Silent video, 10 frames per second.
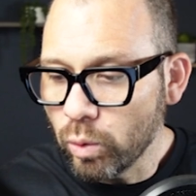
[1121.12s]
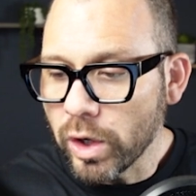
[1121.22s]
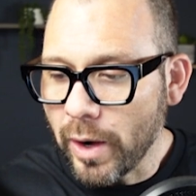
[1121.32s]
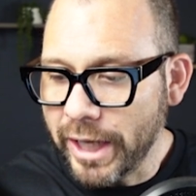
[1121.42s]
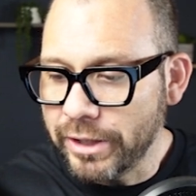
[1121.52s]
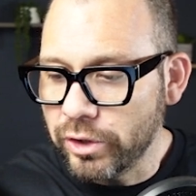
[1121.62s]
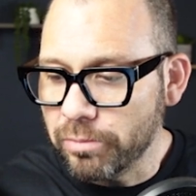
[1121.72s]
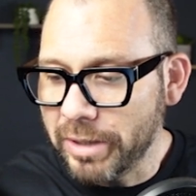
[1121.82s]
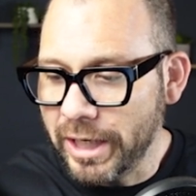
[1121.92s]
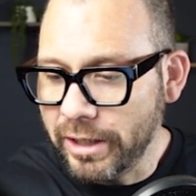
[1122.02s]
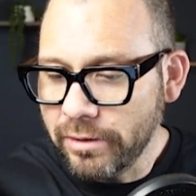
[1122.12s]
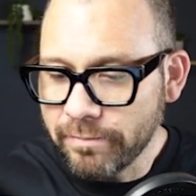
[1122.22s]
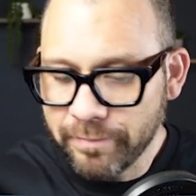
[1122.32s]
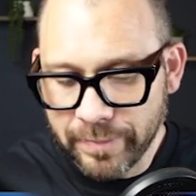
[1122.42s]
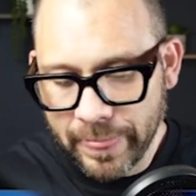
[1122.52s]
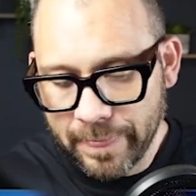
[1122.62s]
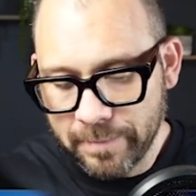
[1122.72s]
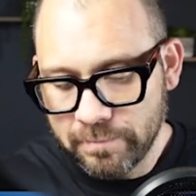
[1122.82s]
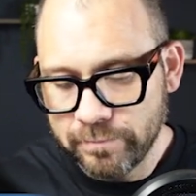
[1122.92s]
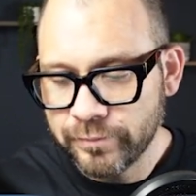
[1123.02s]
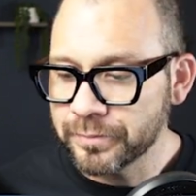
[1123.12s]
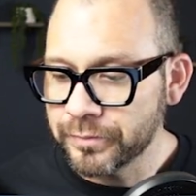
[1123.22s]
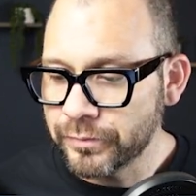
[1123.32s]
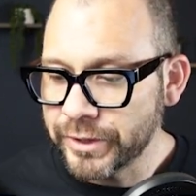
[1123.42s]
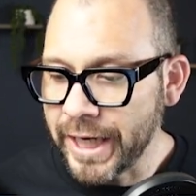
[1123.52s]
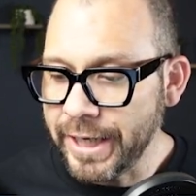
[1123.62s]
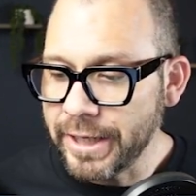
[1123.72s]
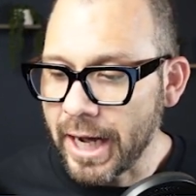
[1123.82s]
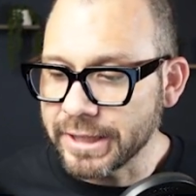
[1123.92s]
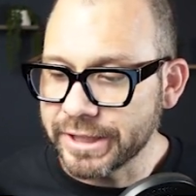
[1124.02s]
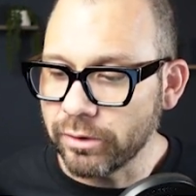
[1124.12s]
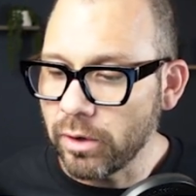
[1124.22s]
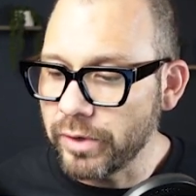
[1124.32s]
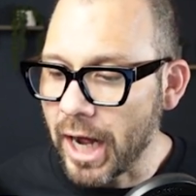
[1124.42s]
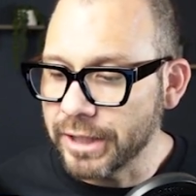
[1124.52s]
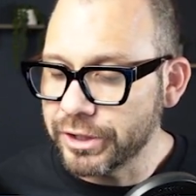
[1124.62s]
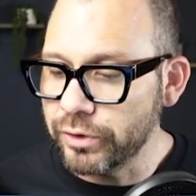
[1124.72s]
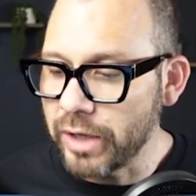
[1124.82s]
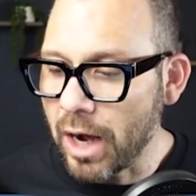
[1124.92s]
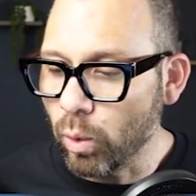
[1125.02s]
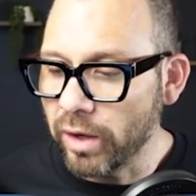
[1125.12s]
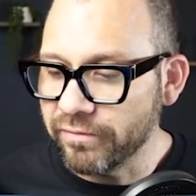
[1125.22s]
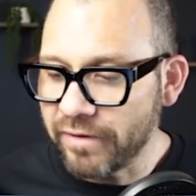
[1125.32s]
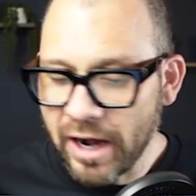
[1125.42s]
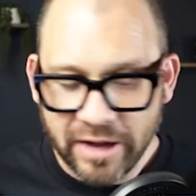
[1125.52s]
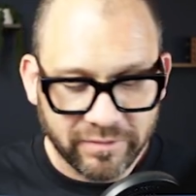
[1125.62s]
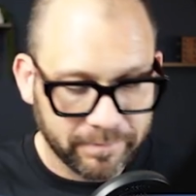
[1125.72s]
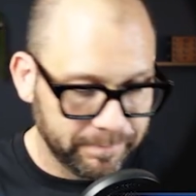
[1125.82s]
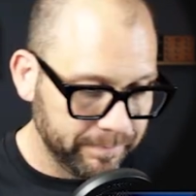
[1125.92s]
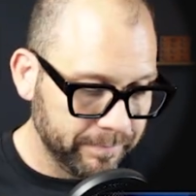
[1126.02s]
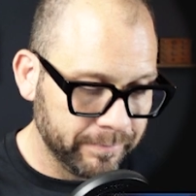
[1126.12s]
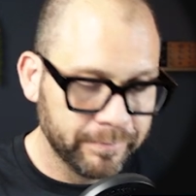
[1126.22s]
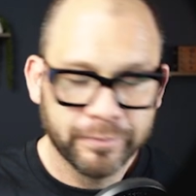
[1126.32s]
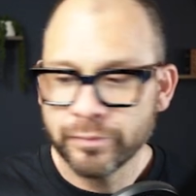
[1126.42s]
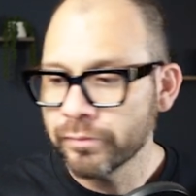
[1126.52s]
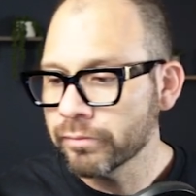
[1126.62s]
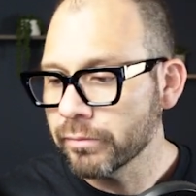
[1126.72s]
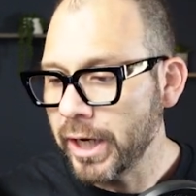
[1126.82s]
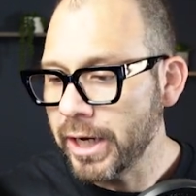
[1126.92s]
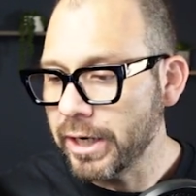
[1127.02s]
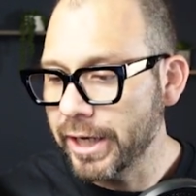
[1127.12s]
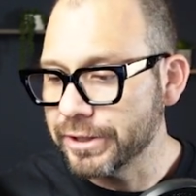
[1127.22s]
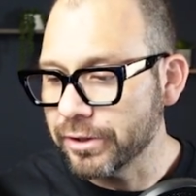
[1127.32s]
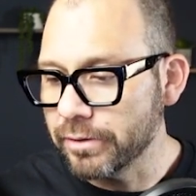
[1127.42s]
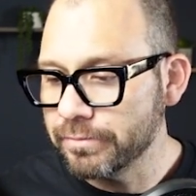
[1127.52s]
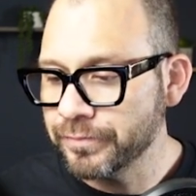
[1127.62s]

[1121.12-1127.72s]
We'll go ahead and do ping 10.0.2.15 and enter.